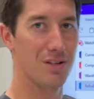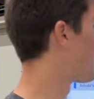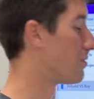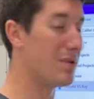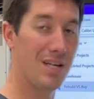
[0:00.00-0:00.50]

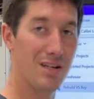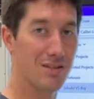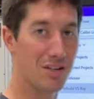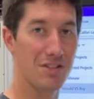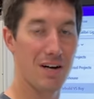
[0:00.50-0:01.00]
For me,
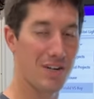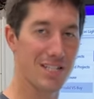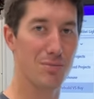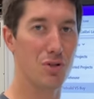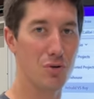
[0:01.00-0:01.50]
luckily I've got
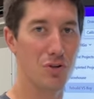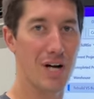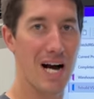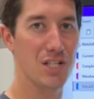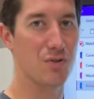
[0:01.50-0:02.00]
some local
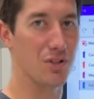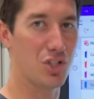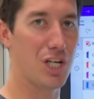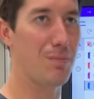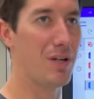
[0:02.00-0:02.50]
guys for the
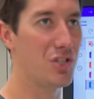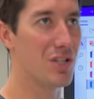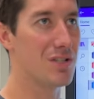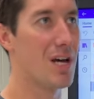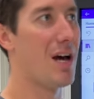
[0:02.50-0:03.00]
cheap
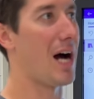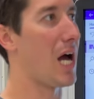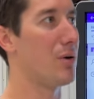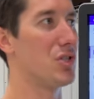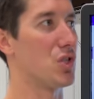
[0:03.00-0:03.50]
engines. I
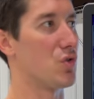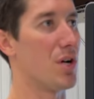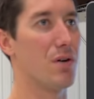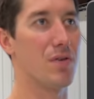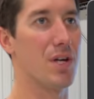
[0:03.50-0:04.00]
always just run
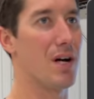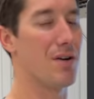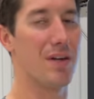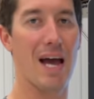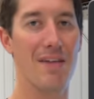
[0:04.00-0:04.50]
over there.
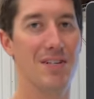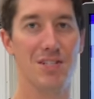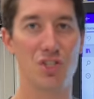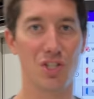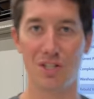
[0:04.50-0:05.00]
They had this
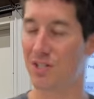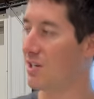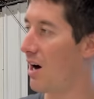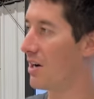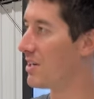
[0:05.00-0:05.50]
engine in
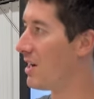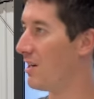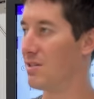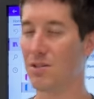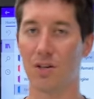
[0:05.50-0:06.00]
stock.
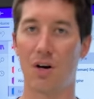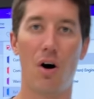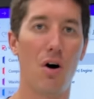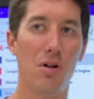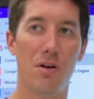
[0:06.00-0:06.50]
It took
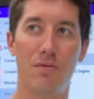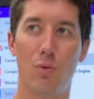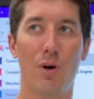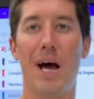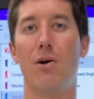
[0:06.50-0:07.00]
all of
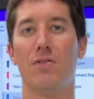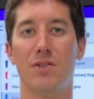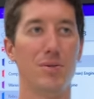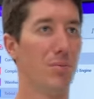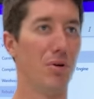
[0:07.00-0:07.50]
1 hour for
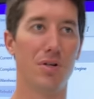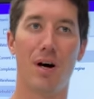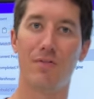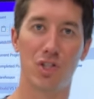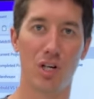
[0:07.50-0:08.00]
them to pull it
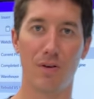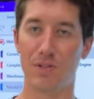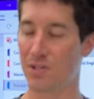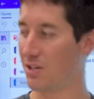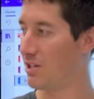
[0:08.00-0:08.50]
off a shelf and
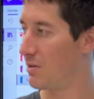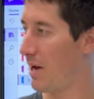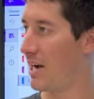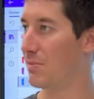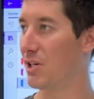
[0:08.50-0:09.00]
stick it in the
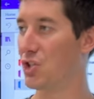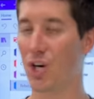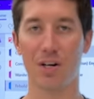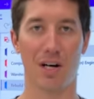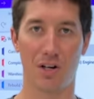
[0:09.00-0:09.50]
back of my
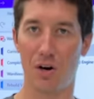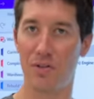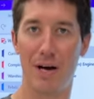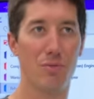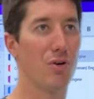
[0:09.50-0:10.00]
truck. I called
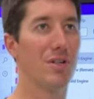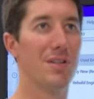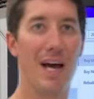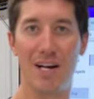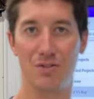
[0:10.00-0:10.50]
that morning,
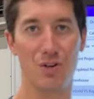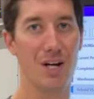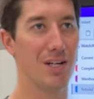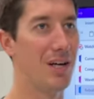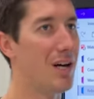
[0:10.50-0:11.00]
they had it
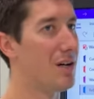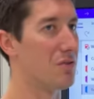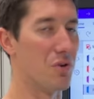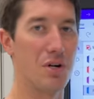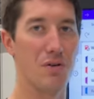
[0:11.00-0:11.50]
ready.
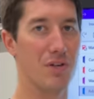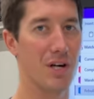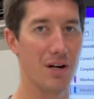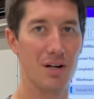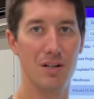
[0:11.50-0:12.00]
Run over
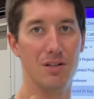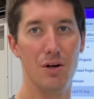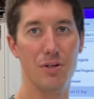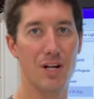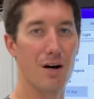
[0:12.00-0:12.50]
there,
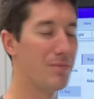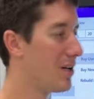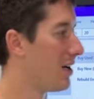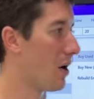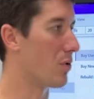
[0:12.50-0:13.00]
load it up,
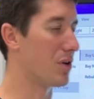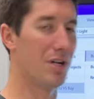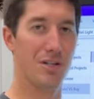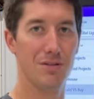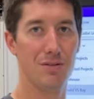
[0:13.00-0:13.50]
and we're
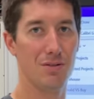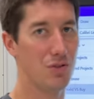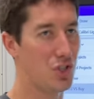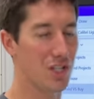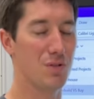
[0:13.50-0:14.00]
good.
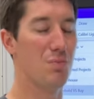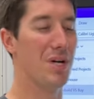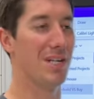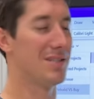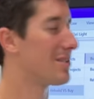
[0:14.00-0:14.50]
Just
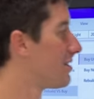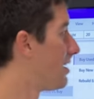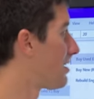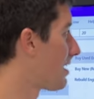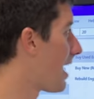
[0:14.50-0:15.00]
minutes,
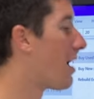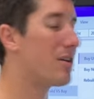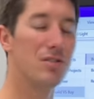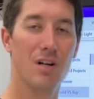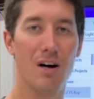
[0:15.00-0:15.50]

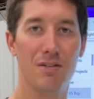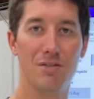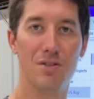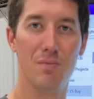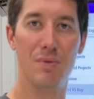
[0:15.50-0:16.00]

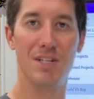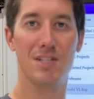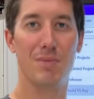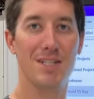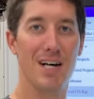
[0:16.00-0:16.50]
$800, minutes
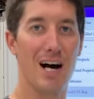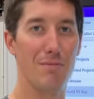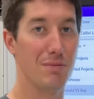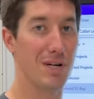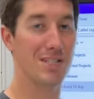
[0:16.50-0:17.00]
of my time.
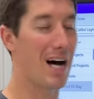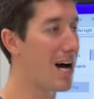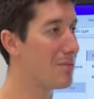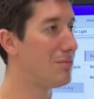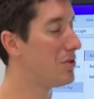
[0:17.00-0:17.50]
And my
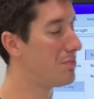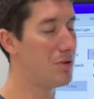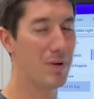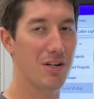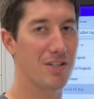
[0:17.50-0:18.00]
time, you
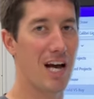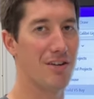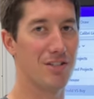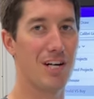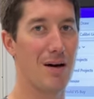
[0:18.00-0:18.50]
better count
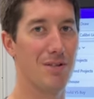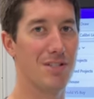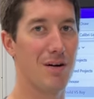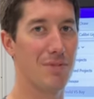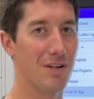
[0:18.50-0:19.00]
your time as
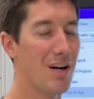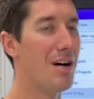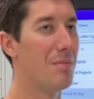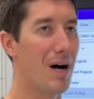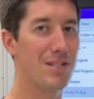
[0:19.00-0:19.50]
something.
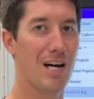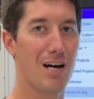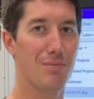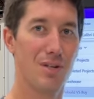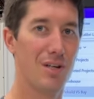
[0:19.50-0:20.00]
My
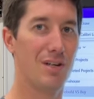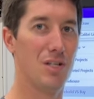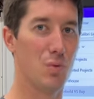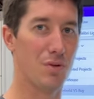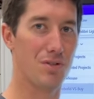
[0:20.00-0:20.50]
time
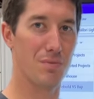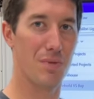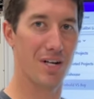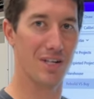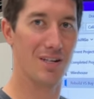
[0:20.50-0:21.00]
is worth some
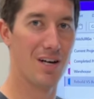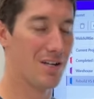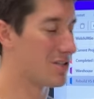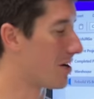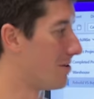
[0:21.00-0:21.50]
money.
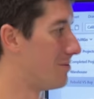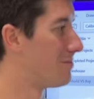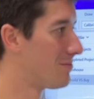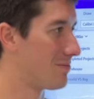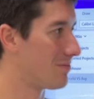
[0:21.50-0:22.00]
So
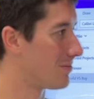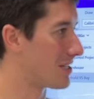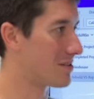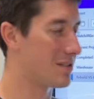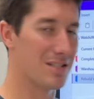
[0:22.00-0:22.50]

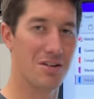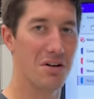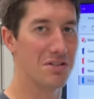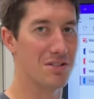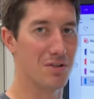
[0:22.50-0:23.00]
that's
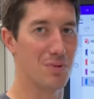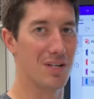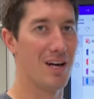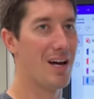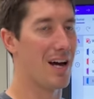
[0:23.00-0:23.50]
all it took me.
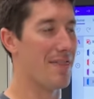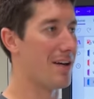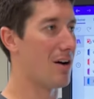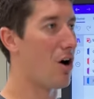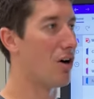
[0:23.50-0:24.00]
And
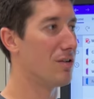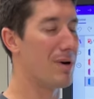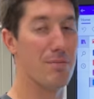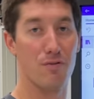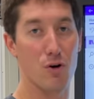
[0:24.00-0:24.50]
then all of
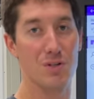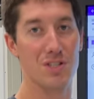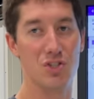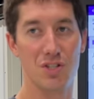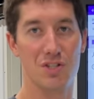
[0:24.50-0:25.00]
my performance
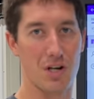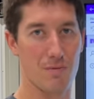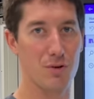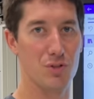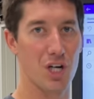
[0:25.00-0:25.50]
engines come
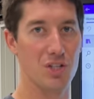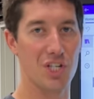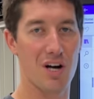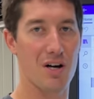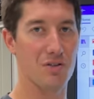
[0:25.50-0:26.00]
from
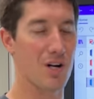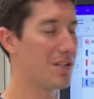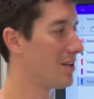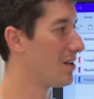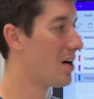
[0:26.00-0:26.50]
J&J Auto
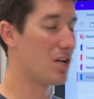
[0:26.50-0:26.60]
Wrecking.